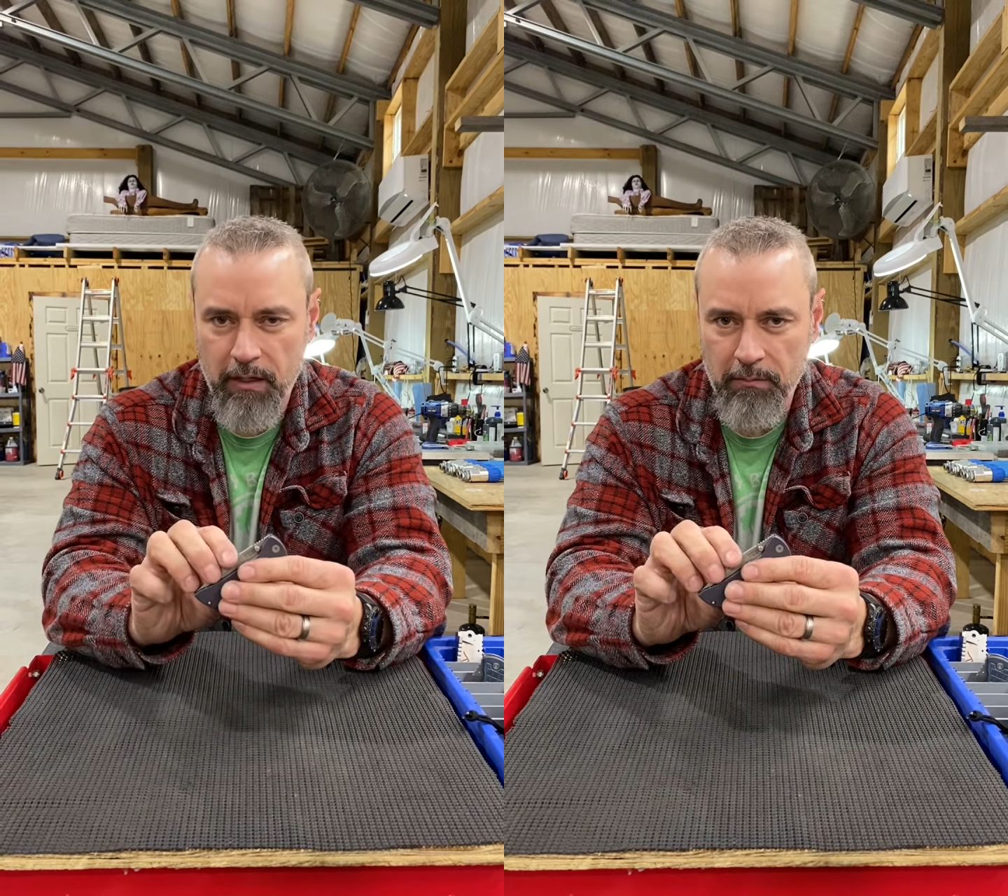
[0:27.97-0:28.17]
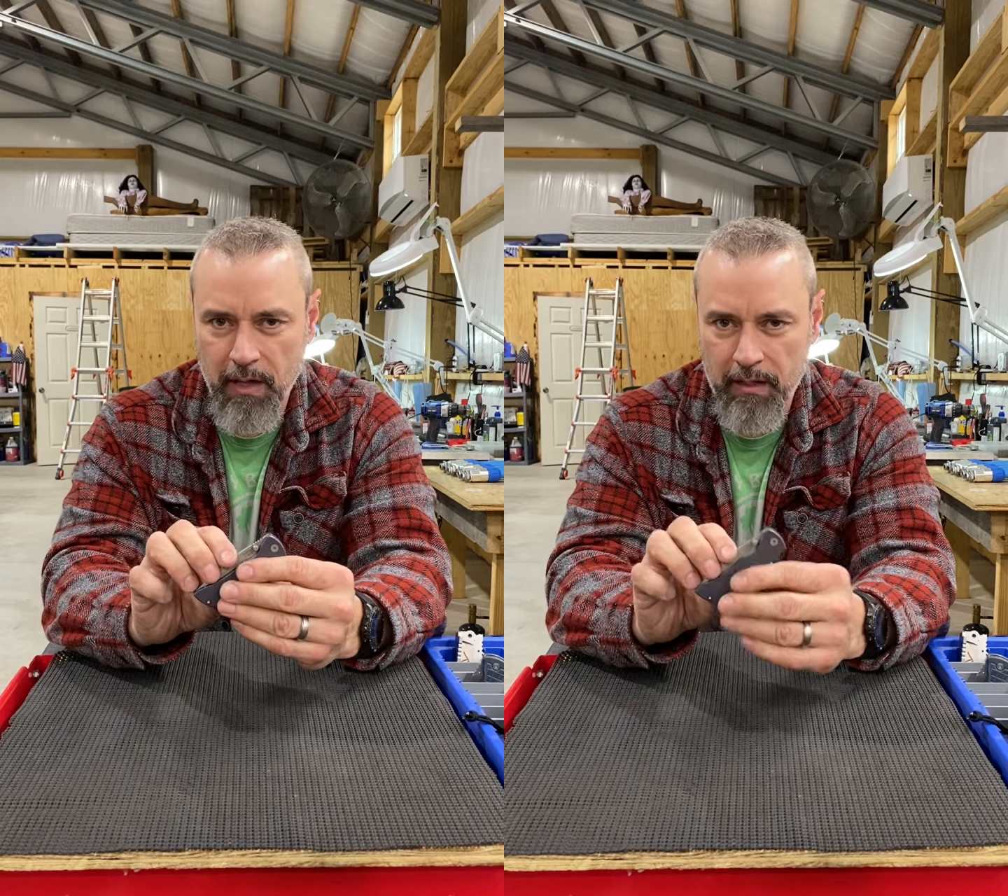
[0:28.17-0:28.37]

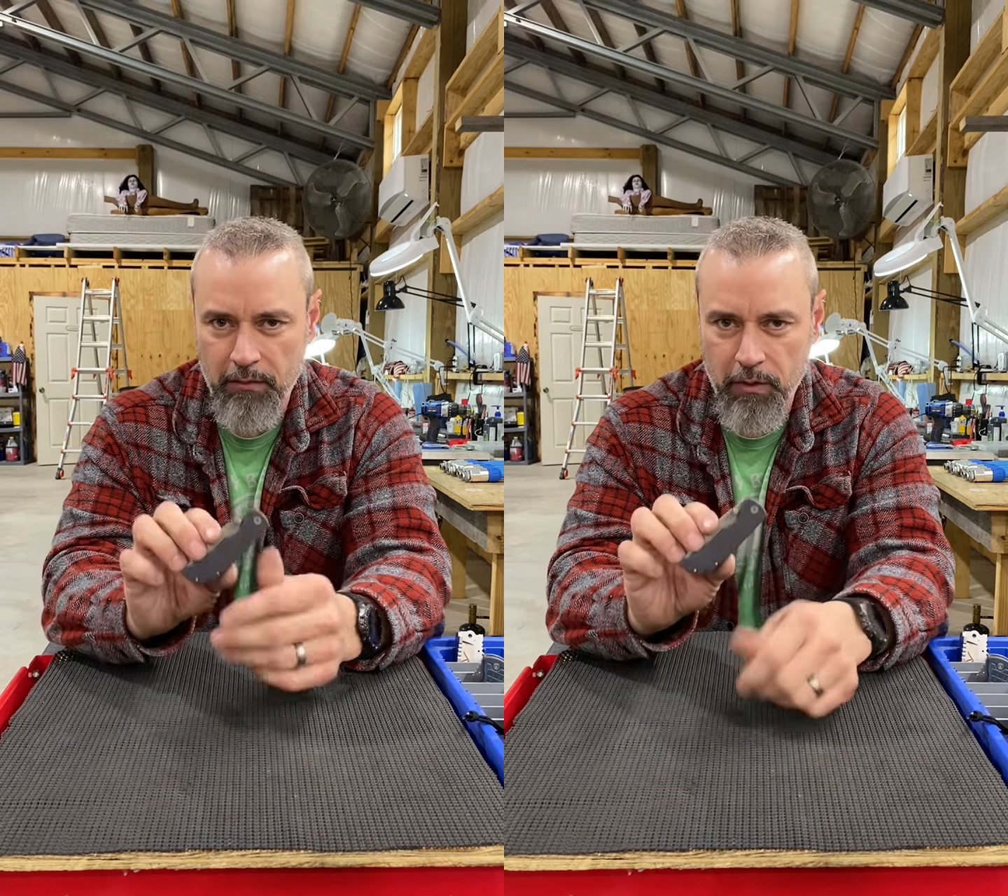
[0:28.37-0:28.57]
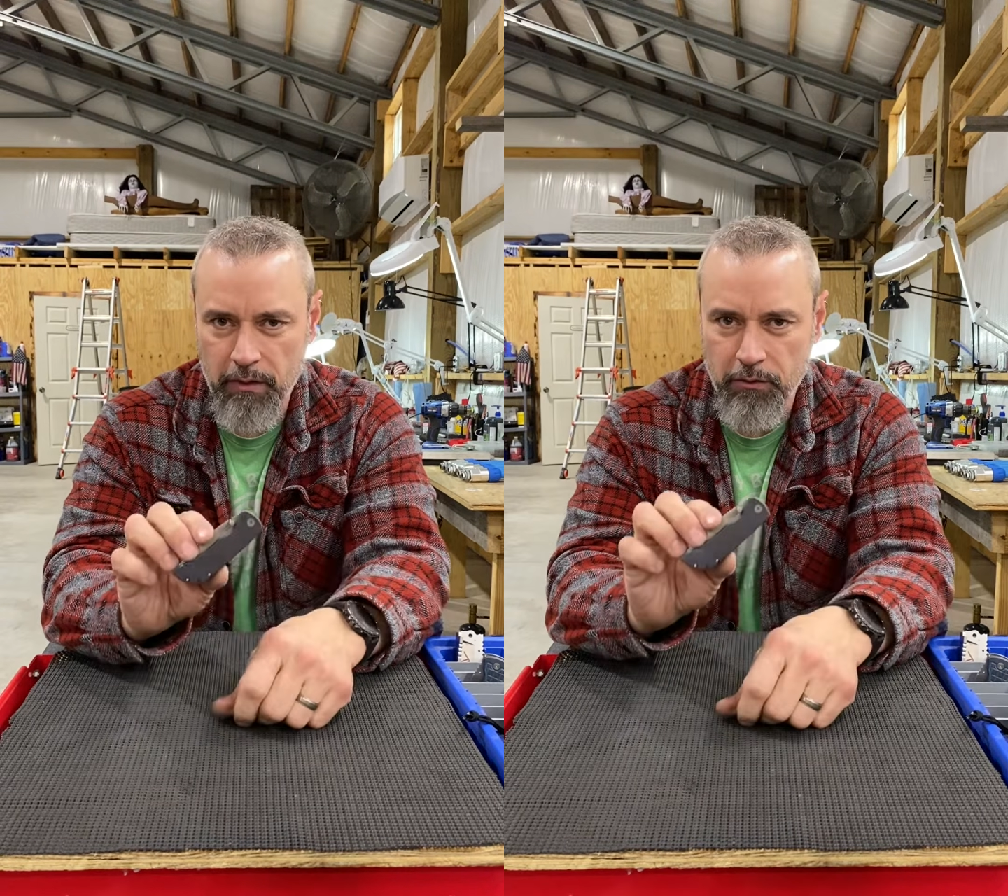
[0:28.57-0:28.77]
them like
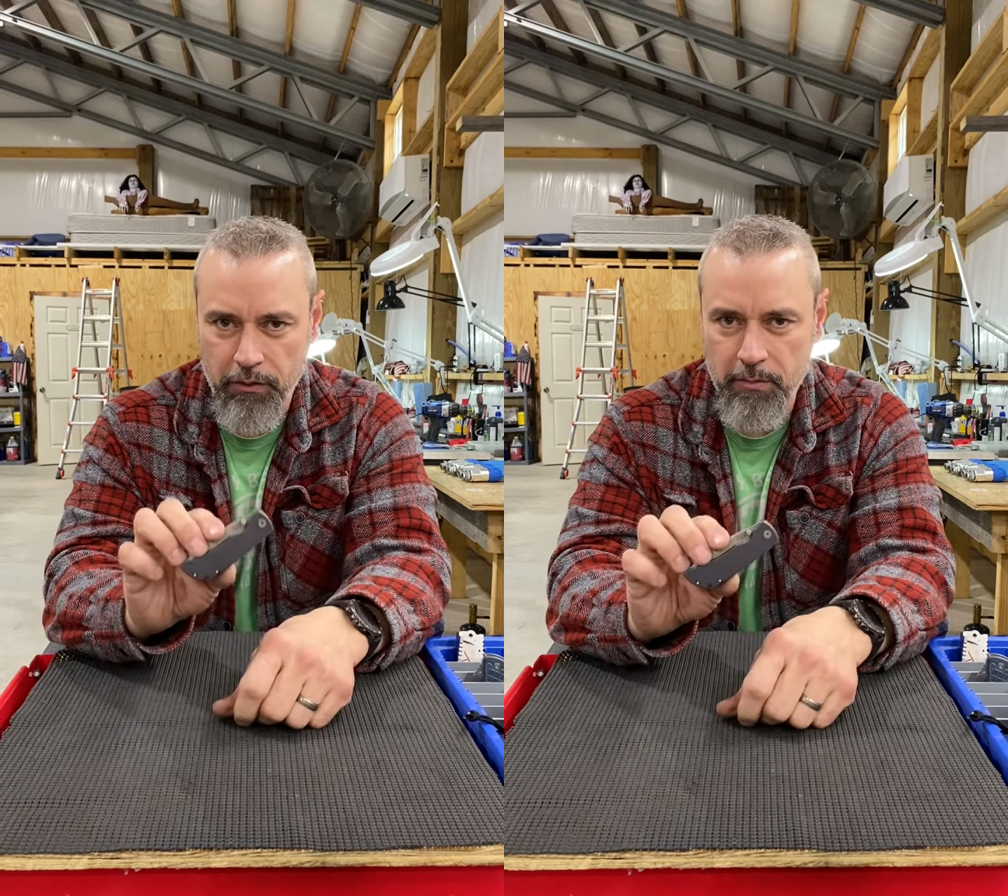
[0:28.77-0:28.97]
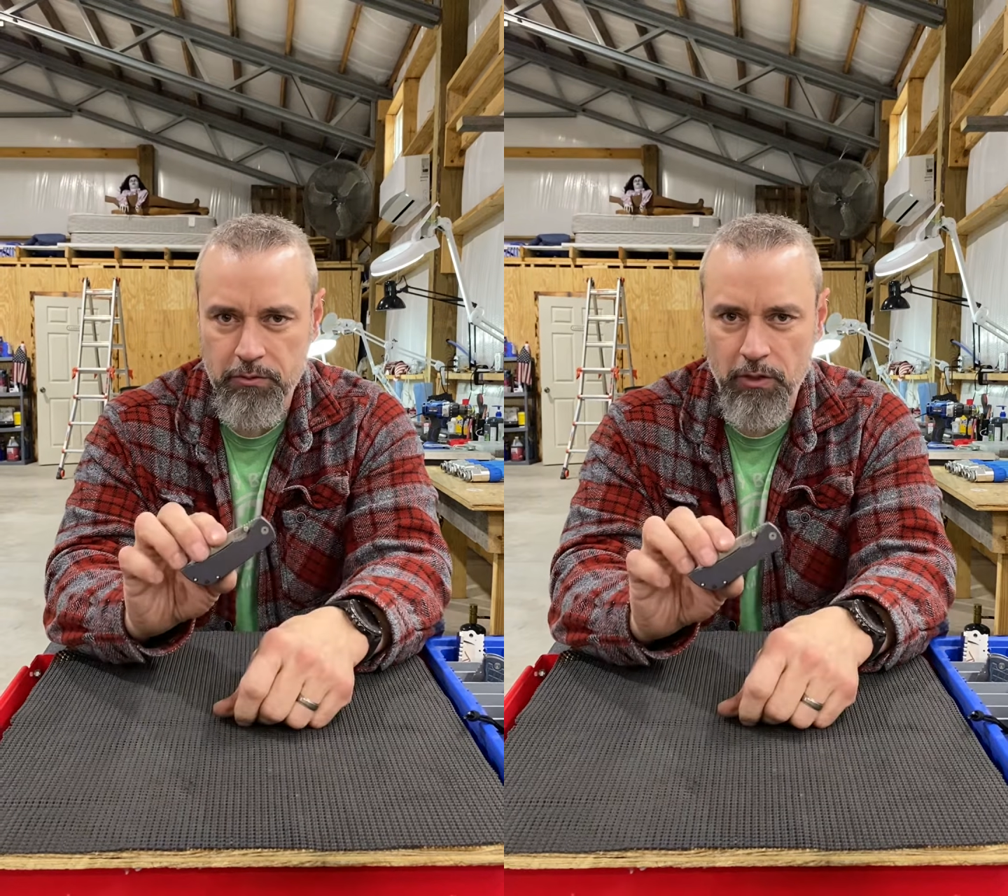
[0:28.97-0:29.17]
a regular
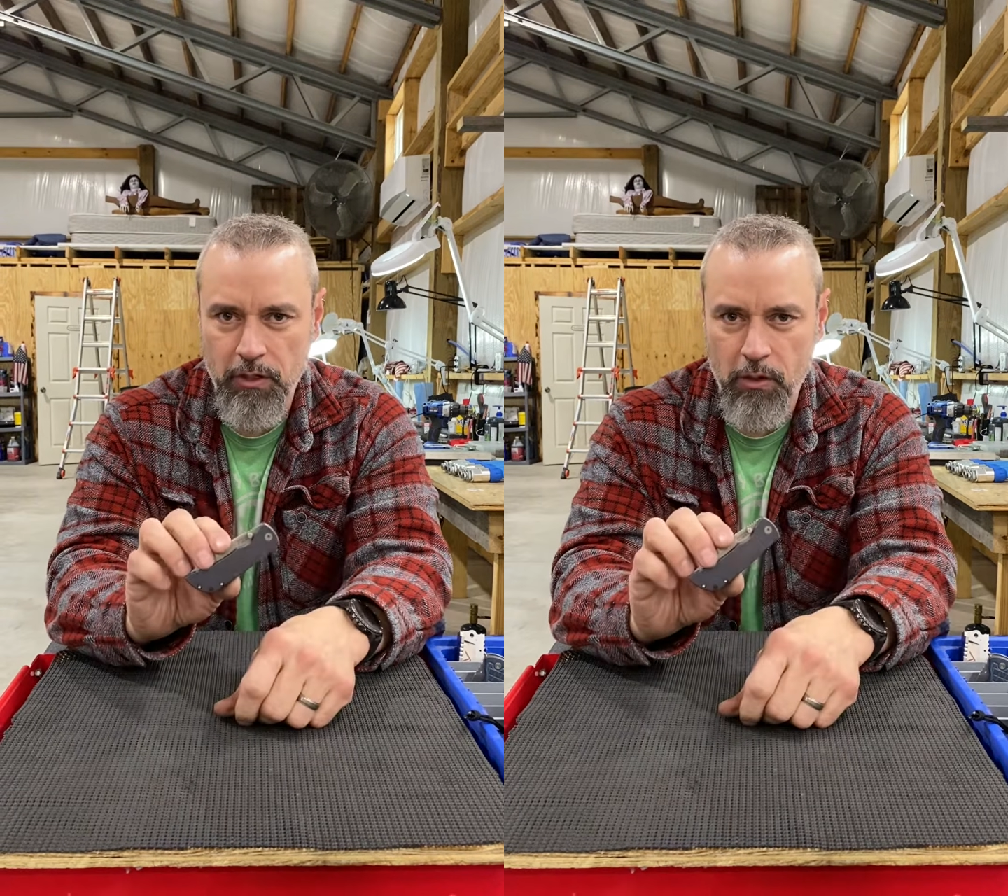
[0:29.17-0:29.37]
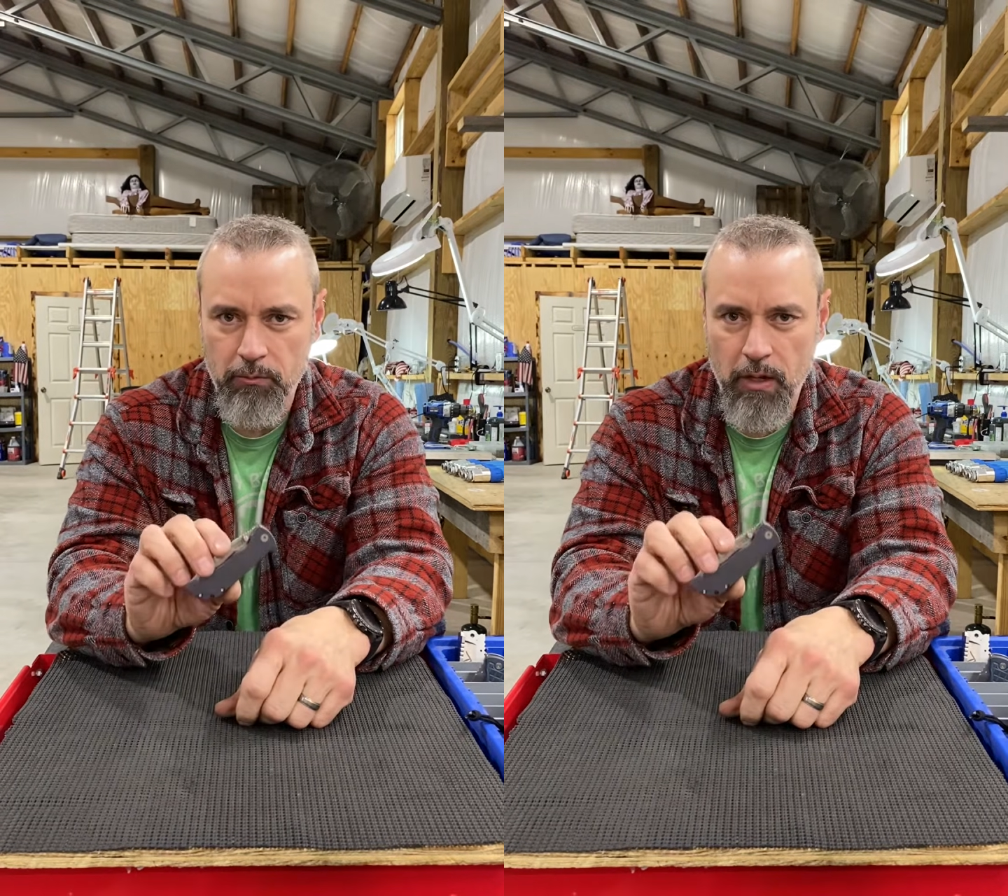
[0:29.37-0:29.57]
thumb
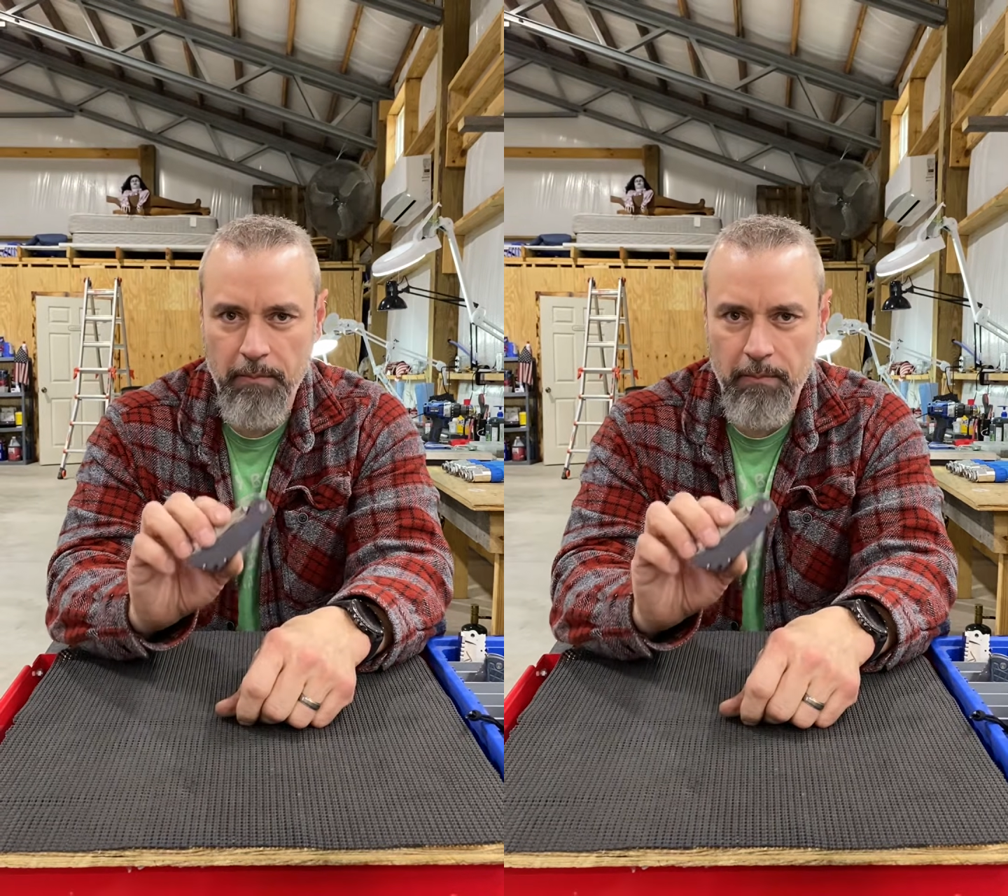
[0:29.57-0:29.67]
stud opener.